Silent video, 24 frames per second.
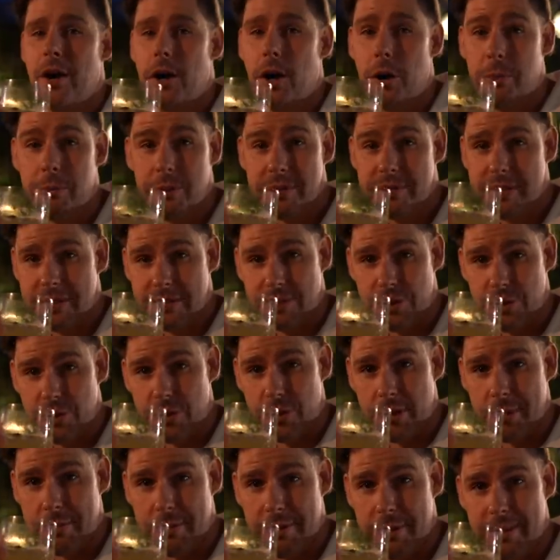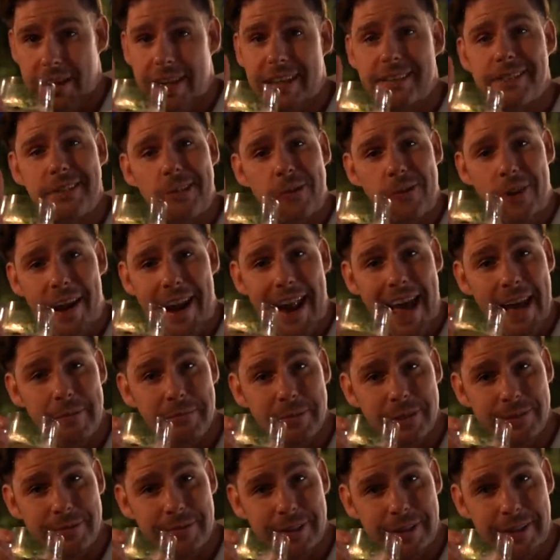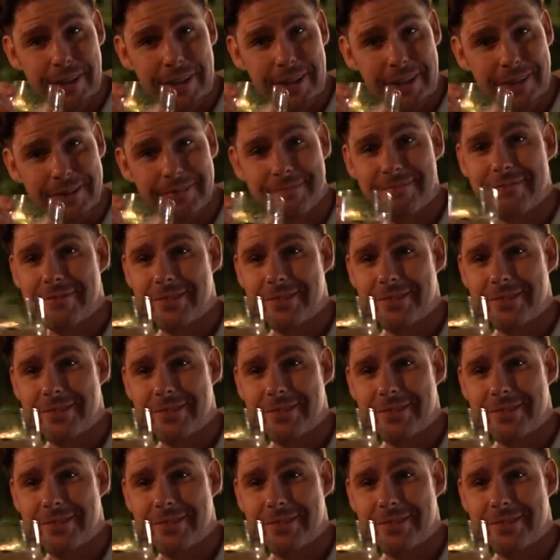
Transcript: Almost as enjoyable as the great atmosphere here.